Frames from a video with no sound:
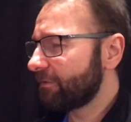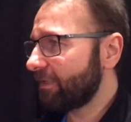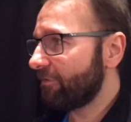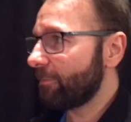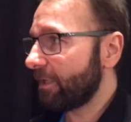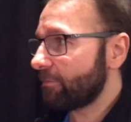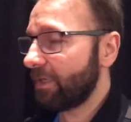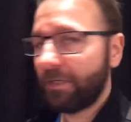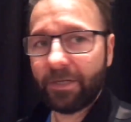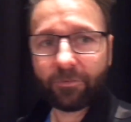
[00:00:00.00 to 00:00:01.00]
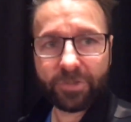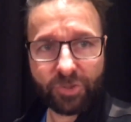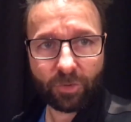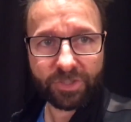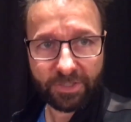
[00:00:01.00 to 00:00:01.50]
David Benjamin, and
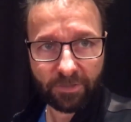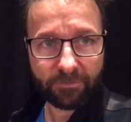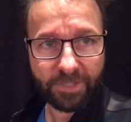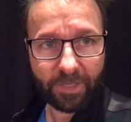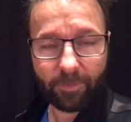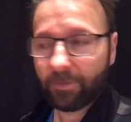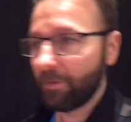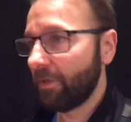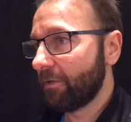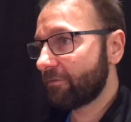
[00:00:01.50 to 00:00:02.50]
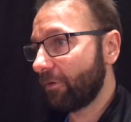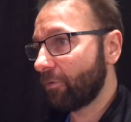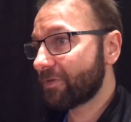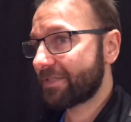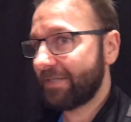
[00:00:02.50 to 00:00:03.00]
Chris George at the other table.
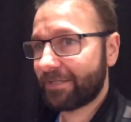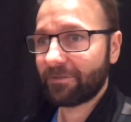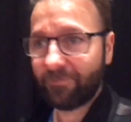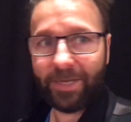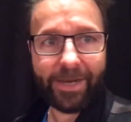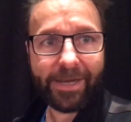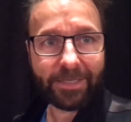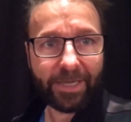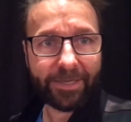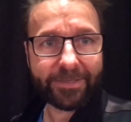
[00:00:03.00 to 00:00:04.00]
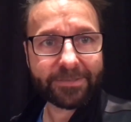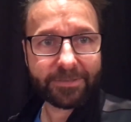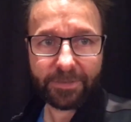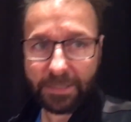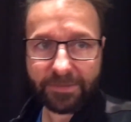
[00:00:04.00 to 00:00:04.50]
So six of my eight guys
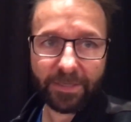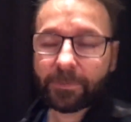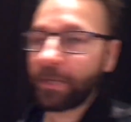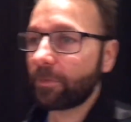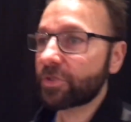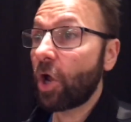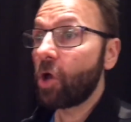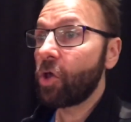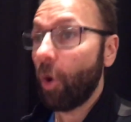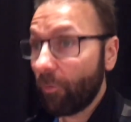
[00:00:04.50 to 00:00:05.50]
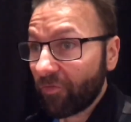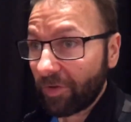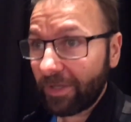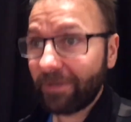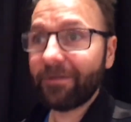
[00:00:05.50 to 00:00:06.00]
at the same tables.
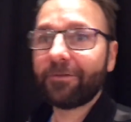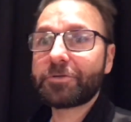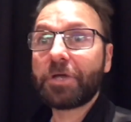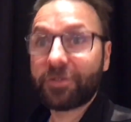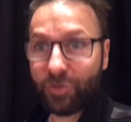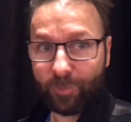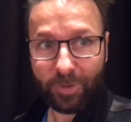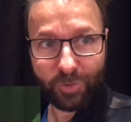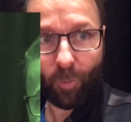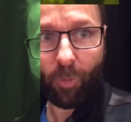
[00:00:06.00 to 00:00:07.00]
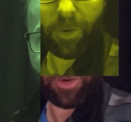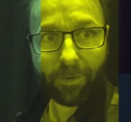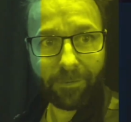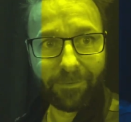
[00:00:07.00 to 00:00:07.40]
Hopefully, there's not too much war.